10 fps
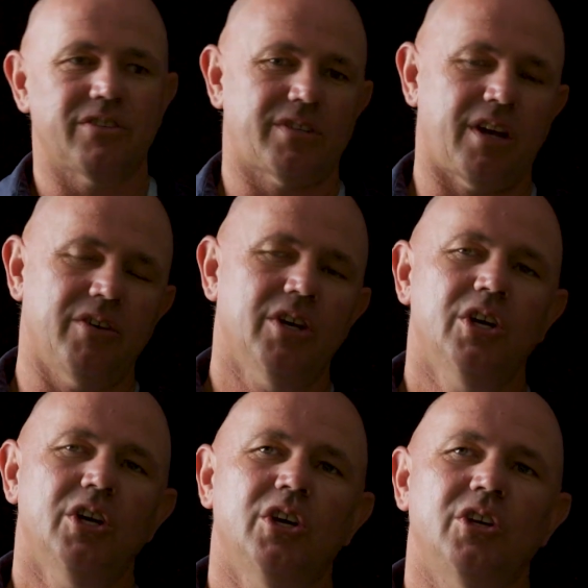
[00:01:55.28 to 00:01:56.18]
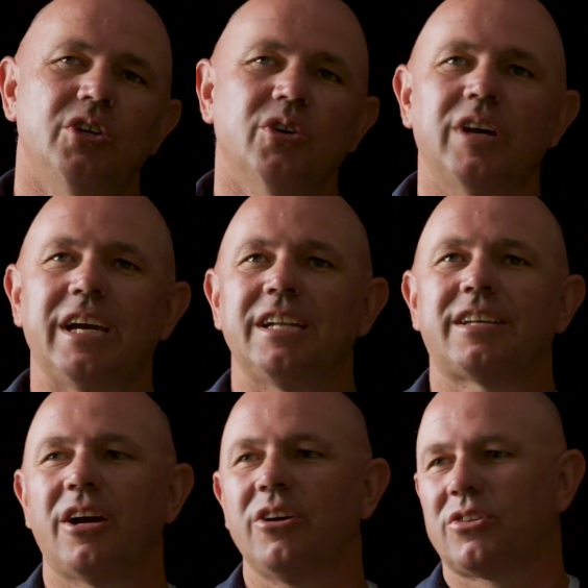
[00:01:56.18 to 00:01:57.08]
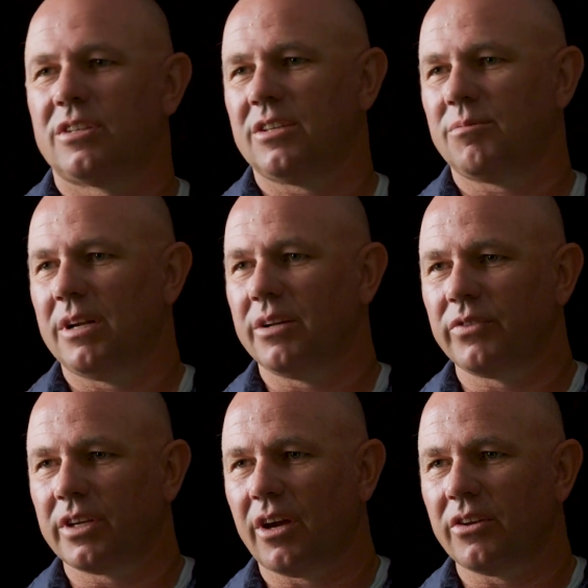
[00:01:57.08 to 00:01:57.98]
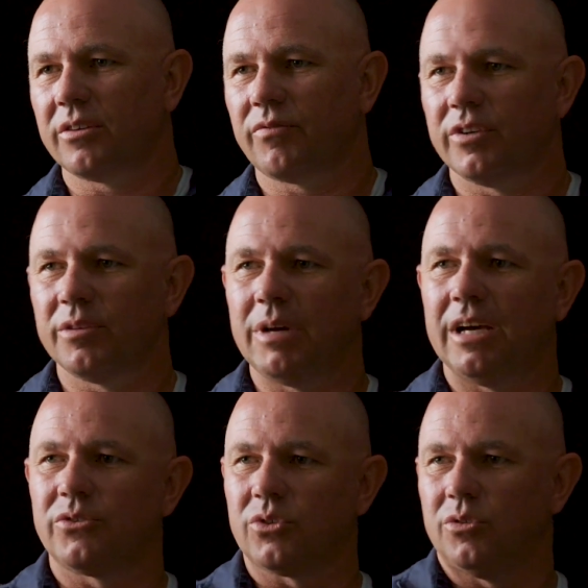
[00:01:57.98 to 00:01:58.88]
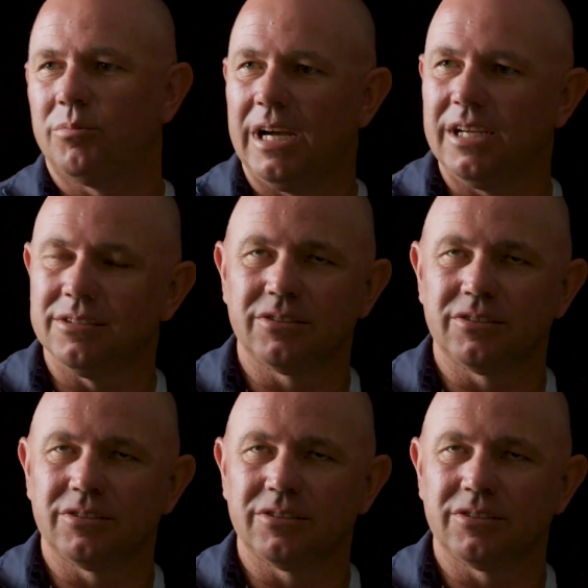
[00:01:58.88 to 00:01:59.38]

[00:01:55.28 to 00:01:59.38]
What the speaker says: So you're a head coach, doesn't matter if you're coaching females or males.